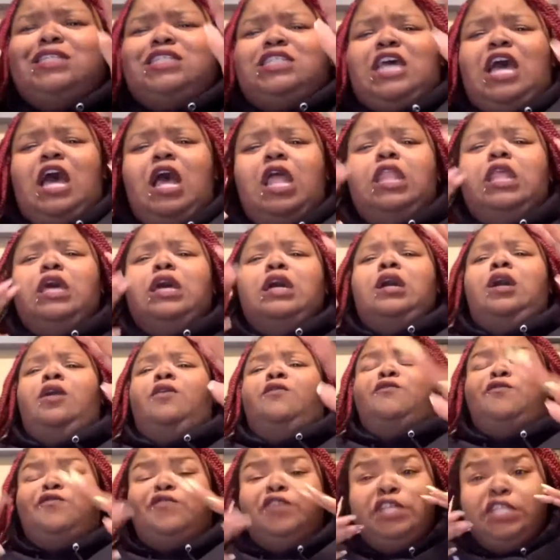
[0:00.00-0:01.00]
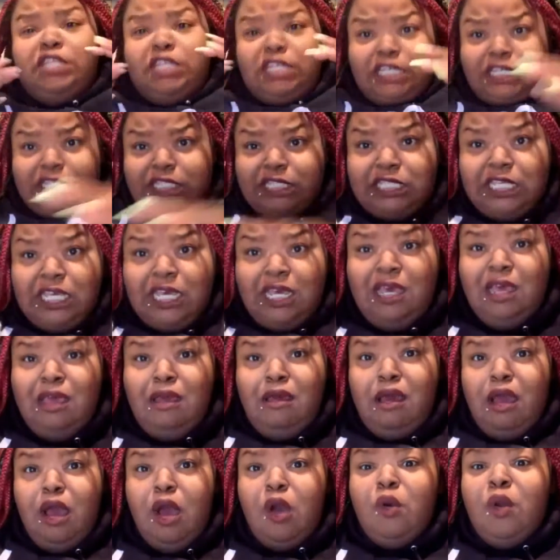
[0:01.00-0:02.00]
y'all up for this,
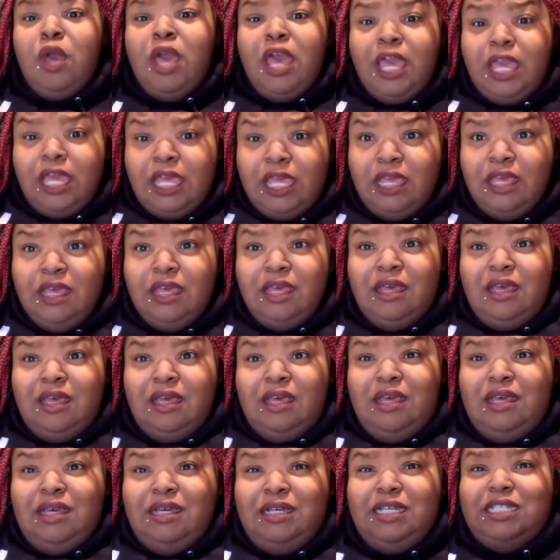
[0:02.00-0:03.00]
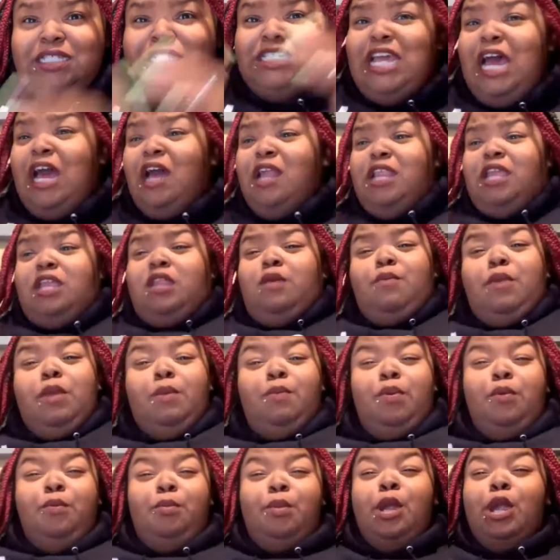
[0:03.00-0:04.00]
okay? Cause y'all need to be
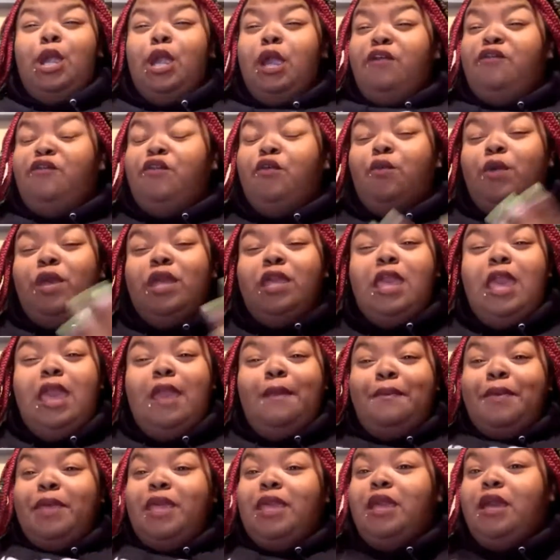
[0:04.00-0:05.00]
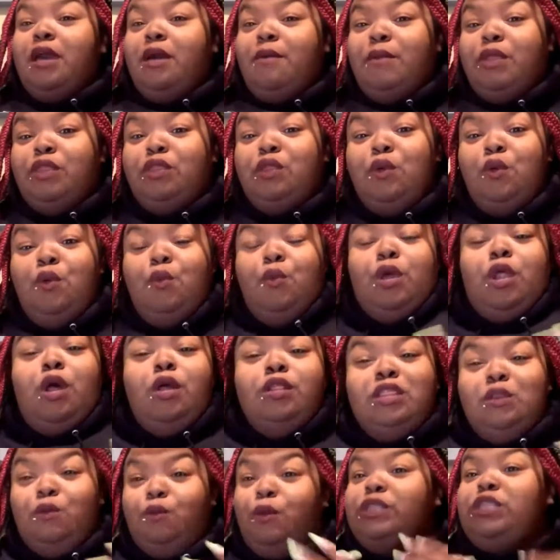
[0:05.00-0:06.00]
prepared for when KP coming through
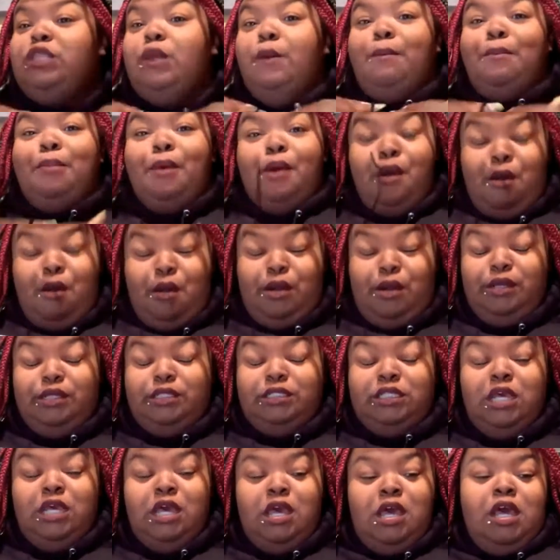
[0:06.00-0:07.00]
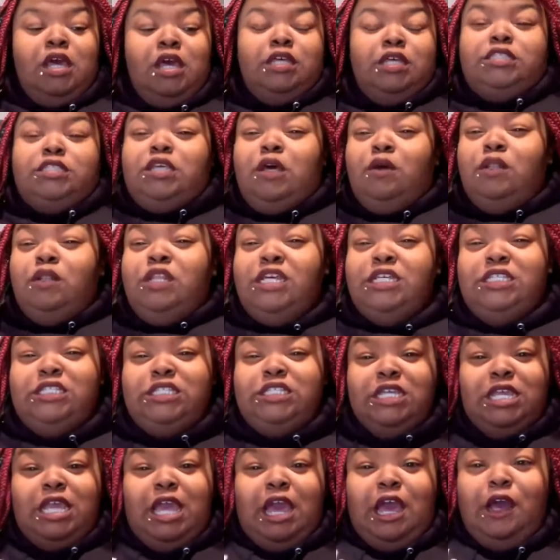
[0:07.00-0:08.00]
with the bars. So
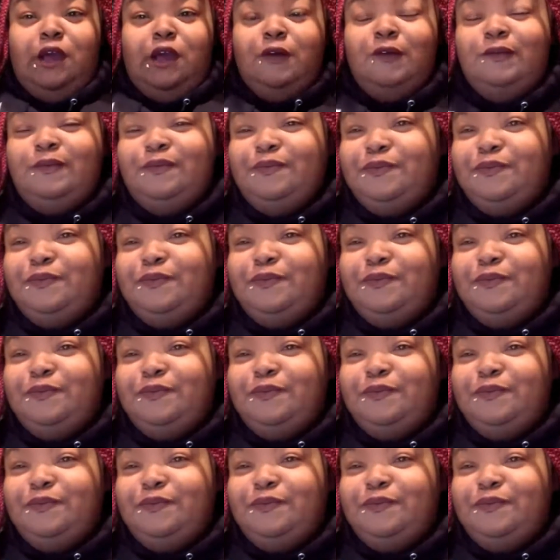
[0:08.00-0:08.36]
listen, y'all.